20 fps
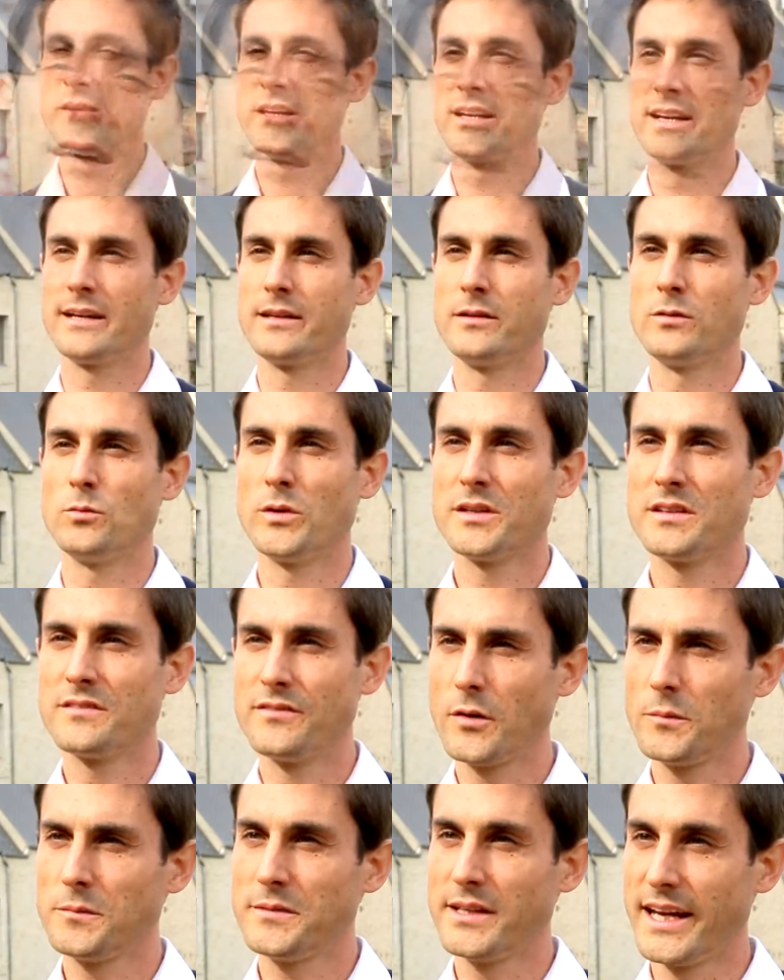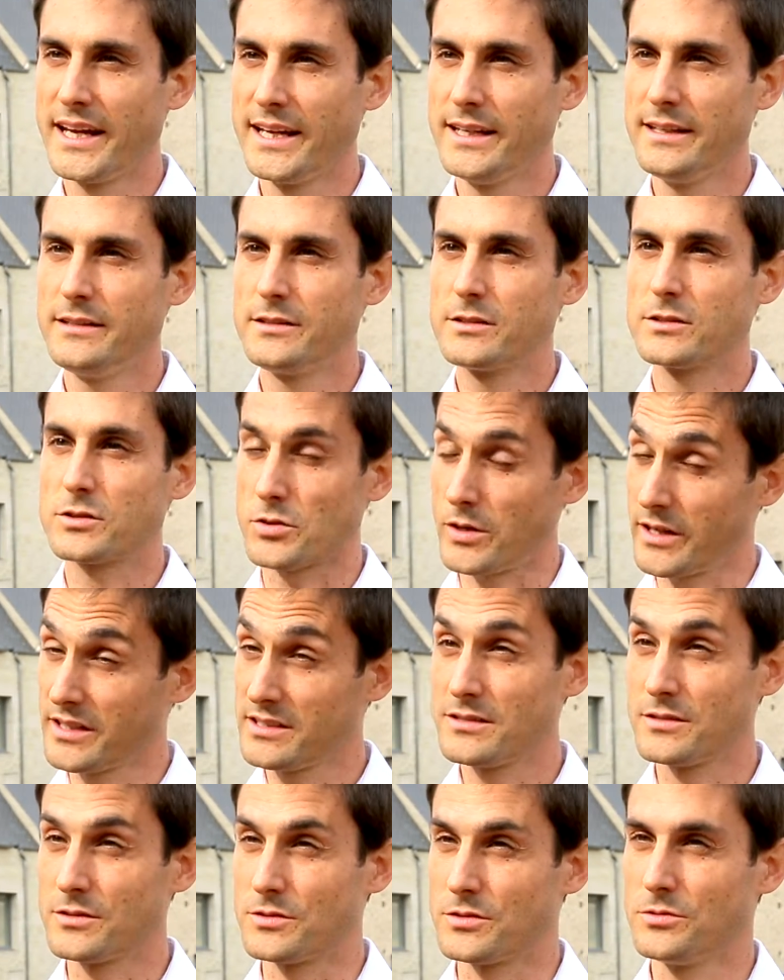And what development aid
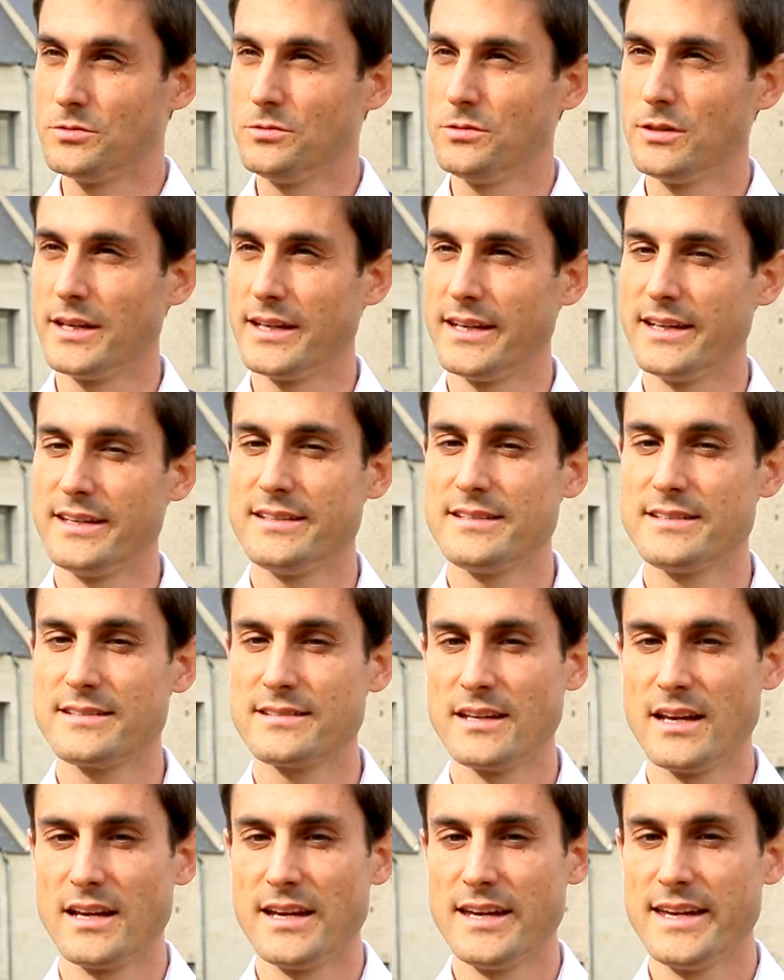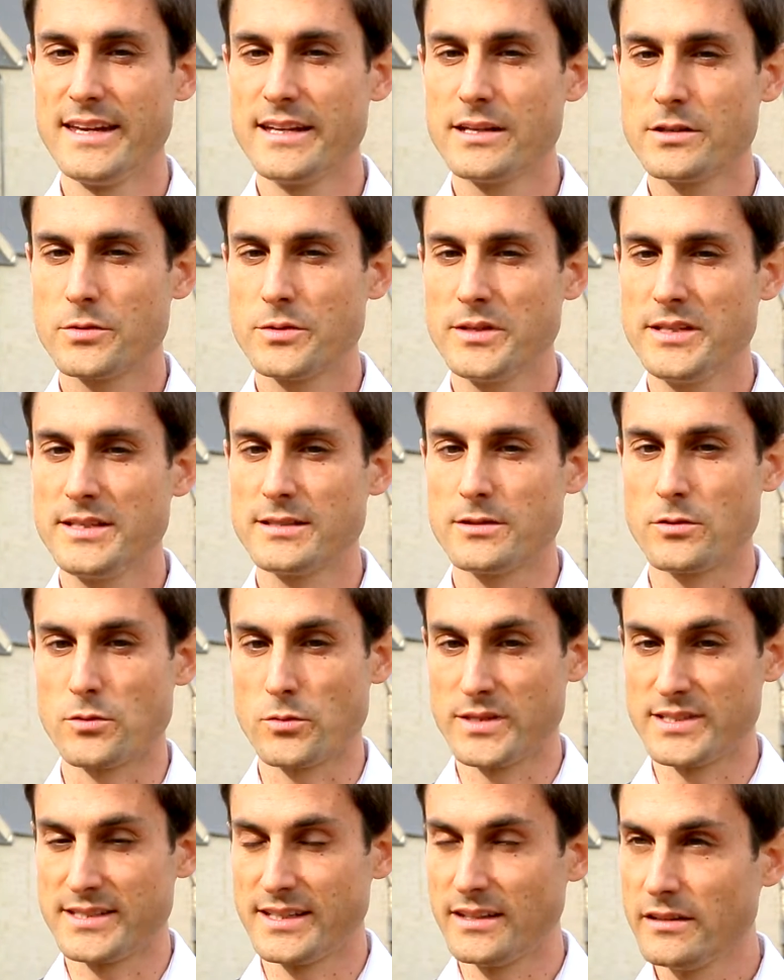tries to do is increase the
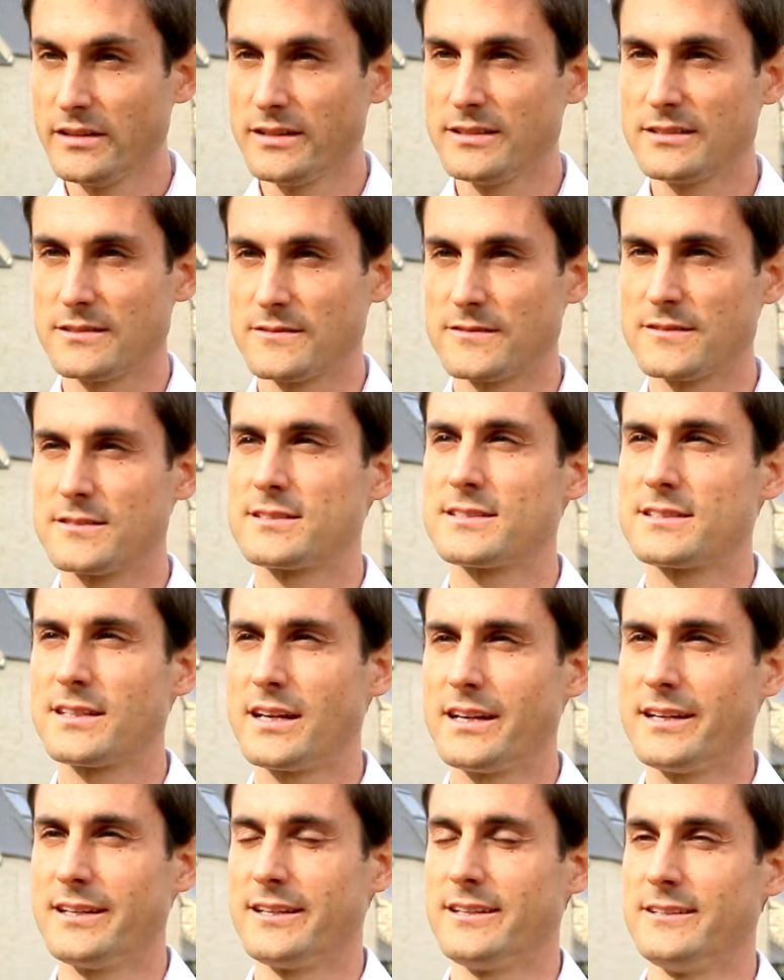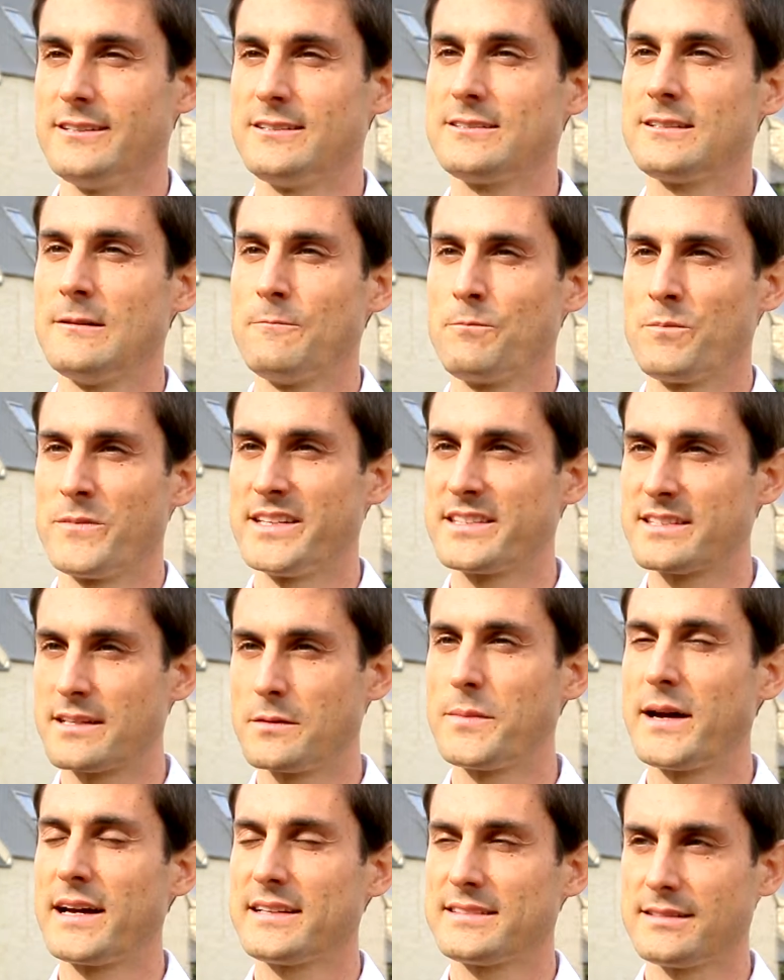resilience of societies, its
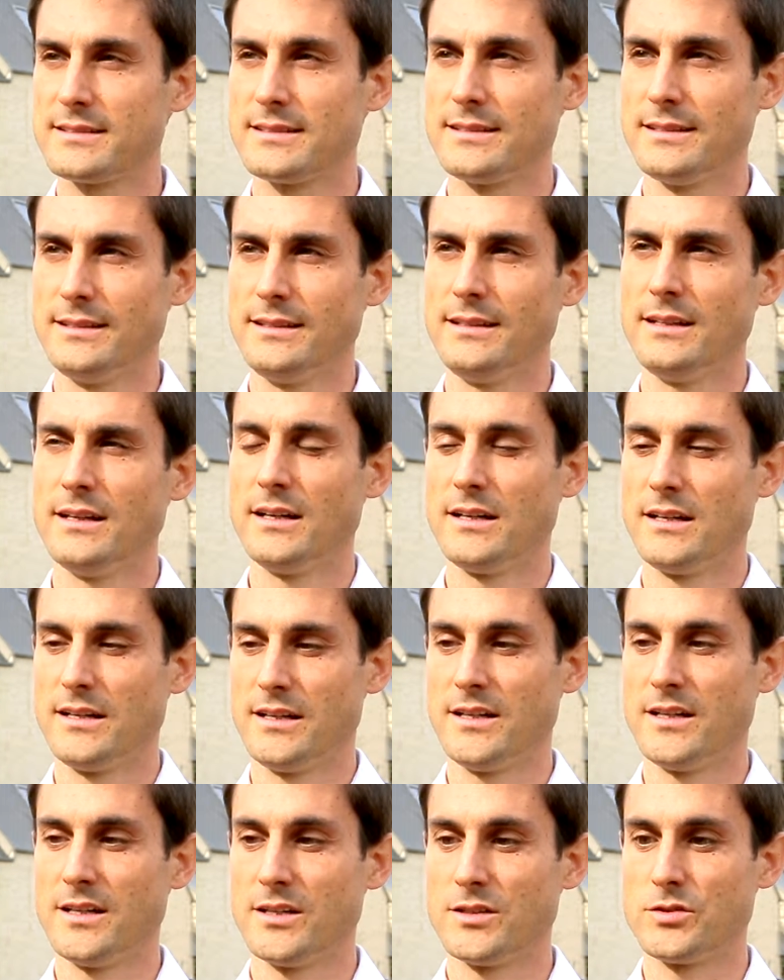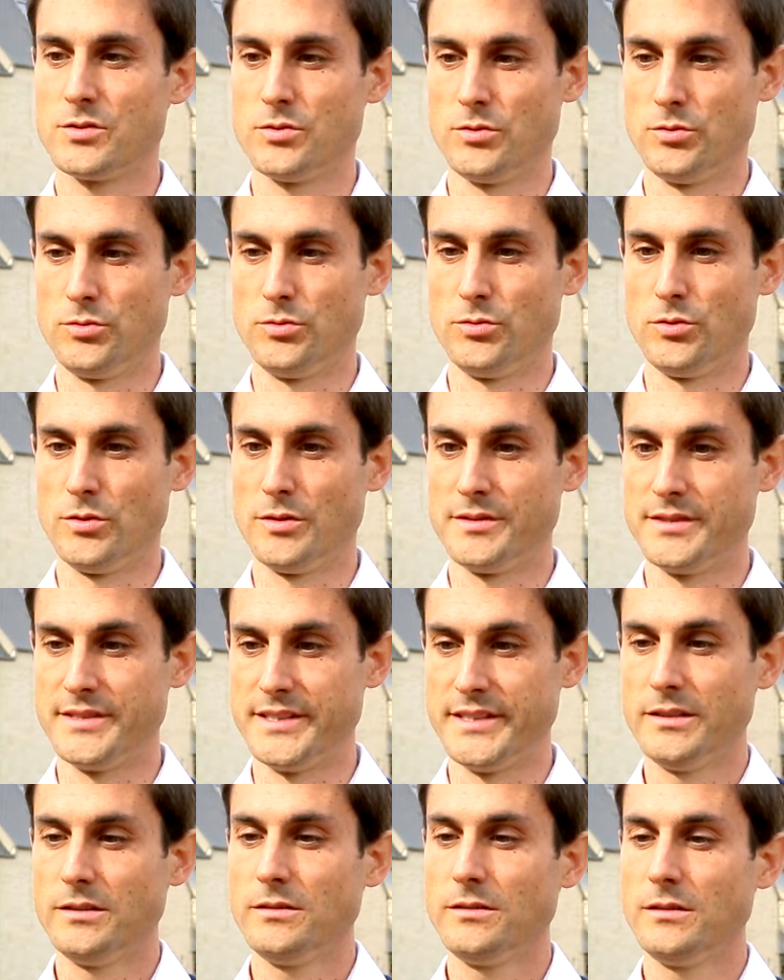capacity to
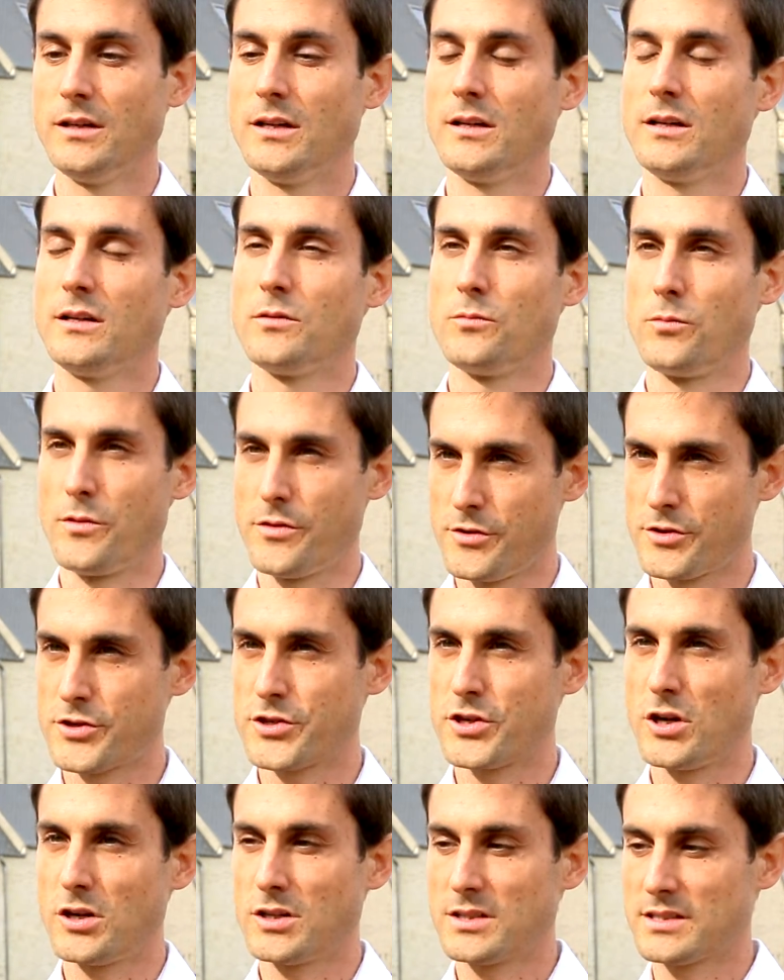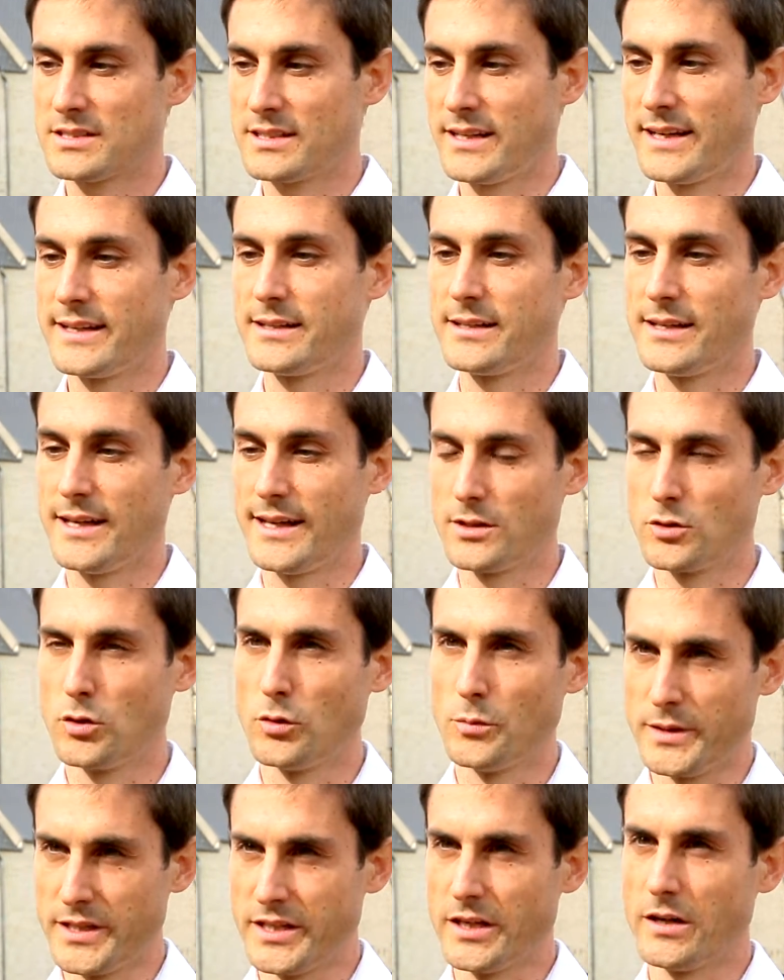deal with the shocks and
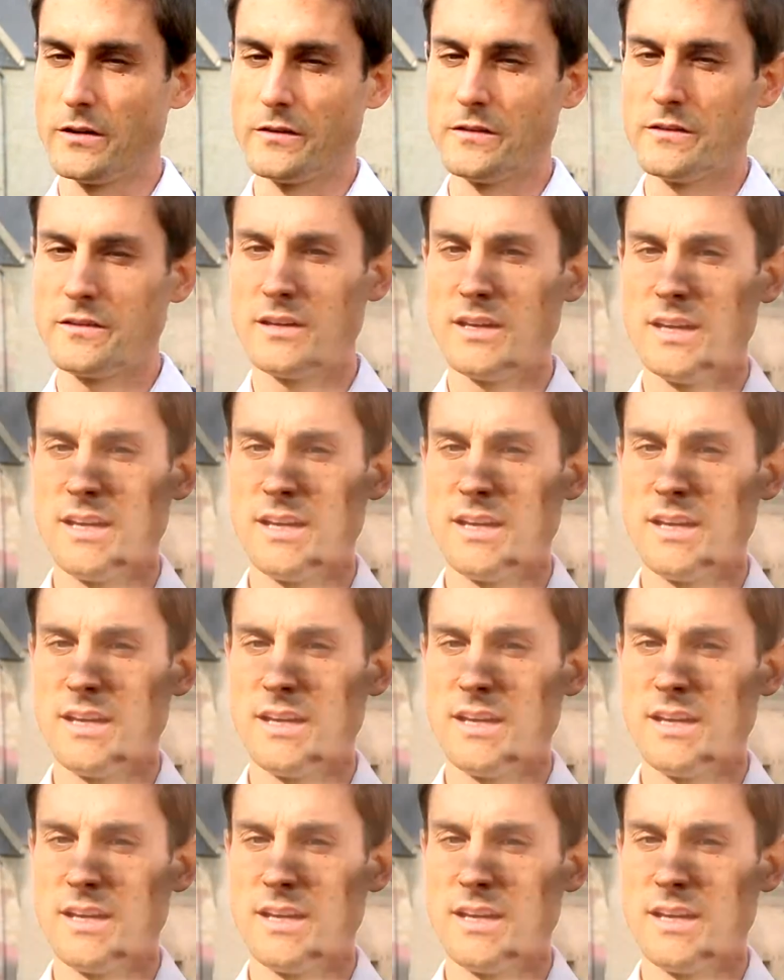go beyond.